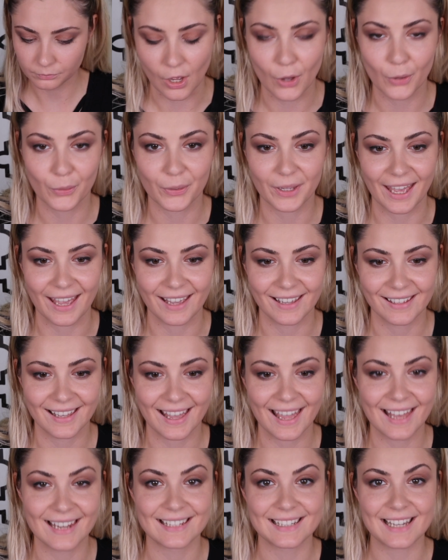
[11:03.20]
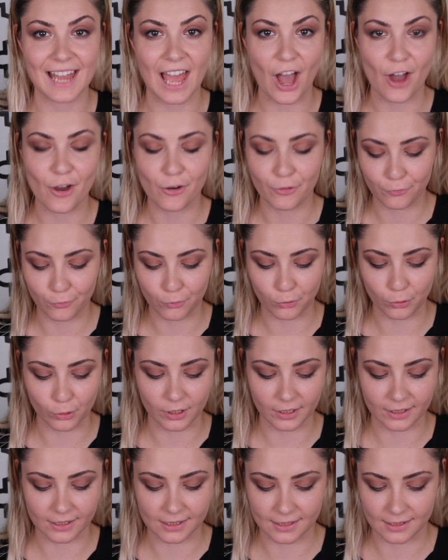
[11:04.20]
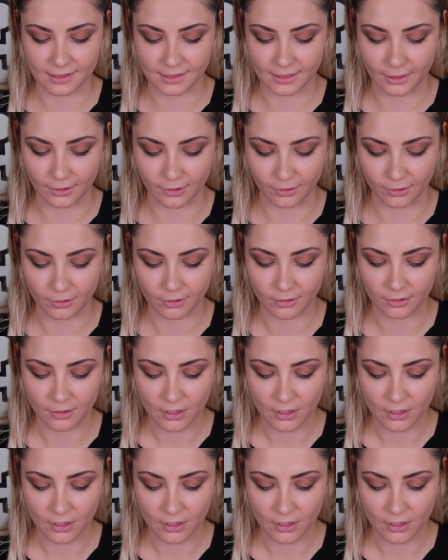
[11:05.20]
Okay, and now for concealer.